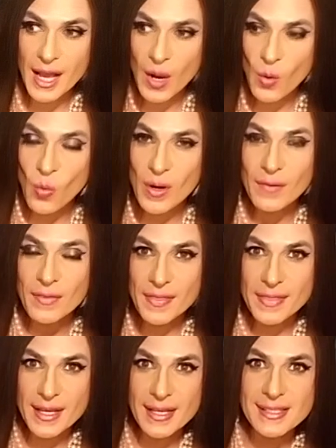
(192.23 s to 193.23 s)
one of the
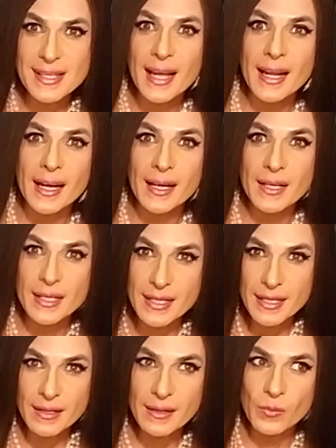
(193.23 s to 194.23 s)
things that I,
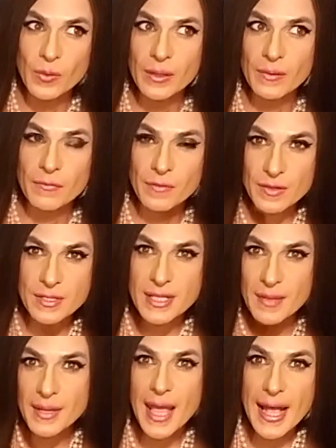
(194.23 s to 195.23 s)
well, first
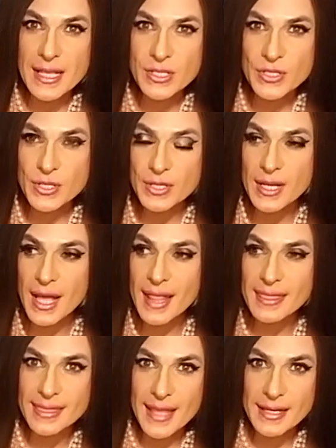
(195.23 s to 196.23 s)
let me answer
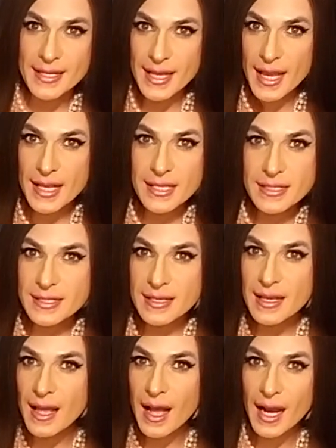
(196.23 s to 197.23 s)
that
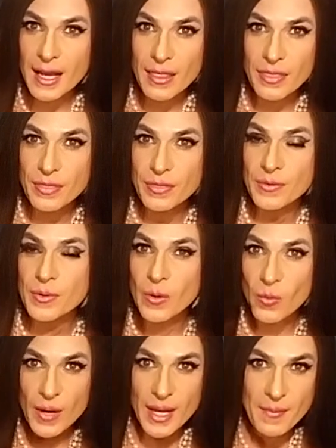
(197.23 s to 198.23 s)
yes, I threw
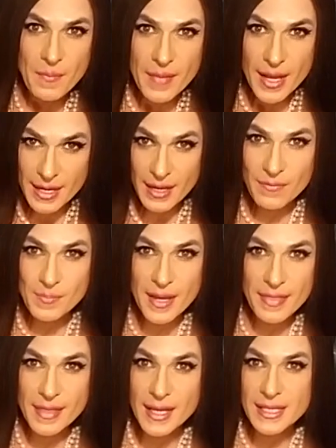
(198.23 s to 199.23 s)
away many of my
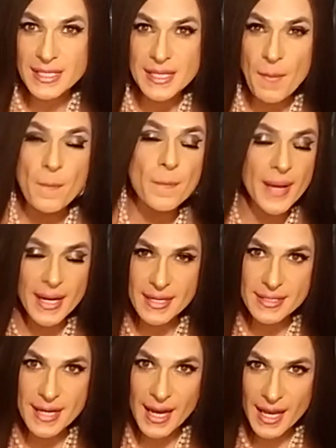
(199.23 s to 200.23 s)
things many
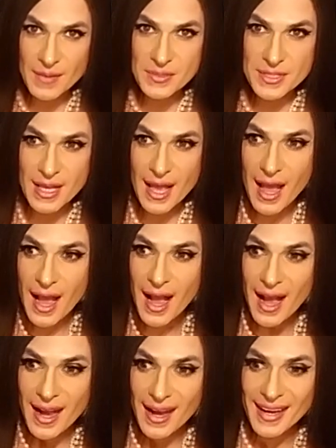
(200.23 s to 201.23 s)
times.
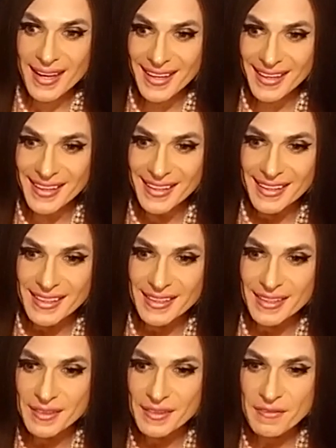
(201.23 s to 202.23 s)
I
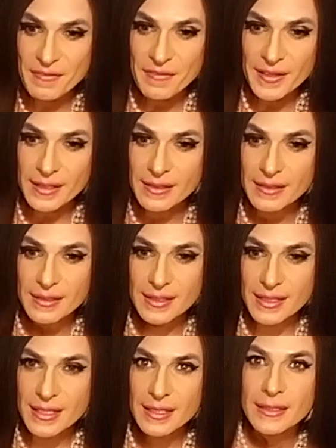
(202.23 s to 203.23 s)
felt
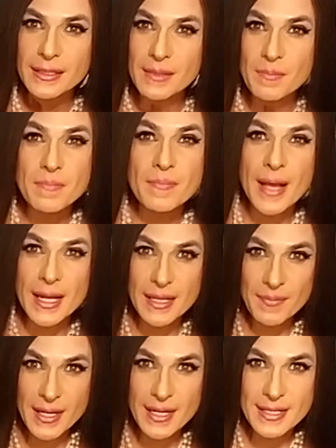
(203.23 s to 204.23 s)
guilt many
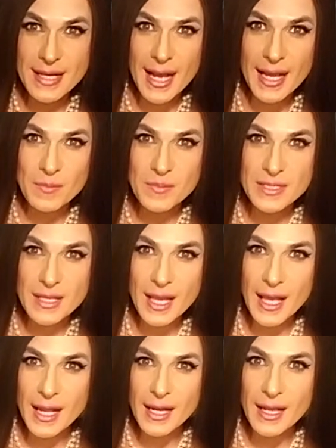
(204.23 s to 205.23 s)
many times
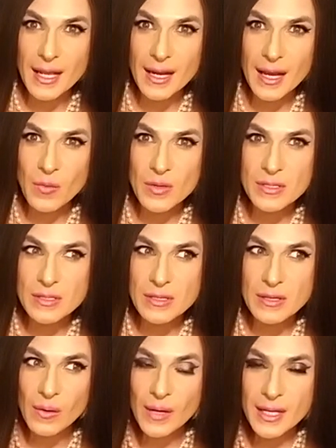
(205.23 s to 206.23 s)
and and I was
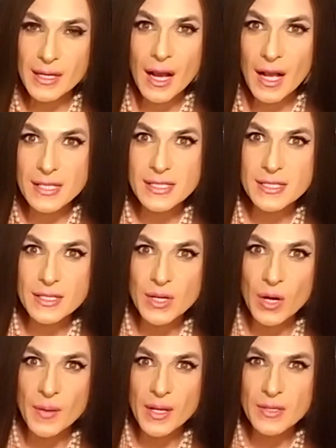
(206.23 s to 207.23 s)
going nuts you
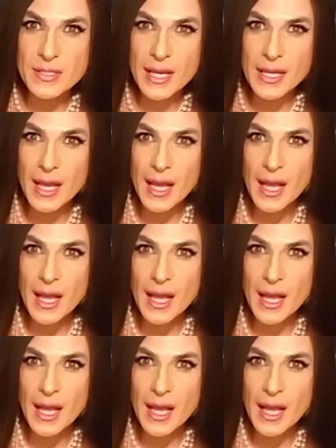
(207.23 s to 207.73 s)
know because I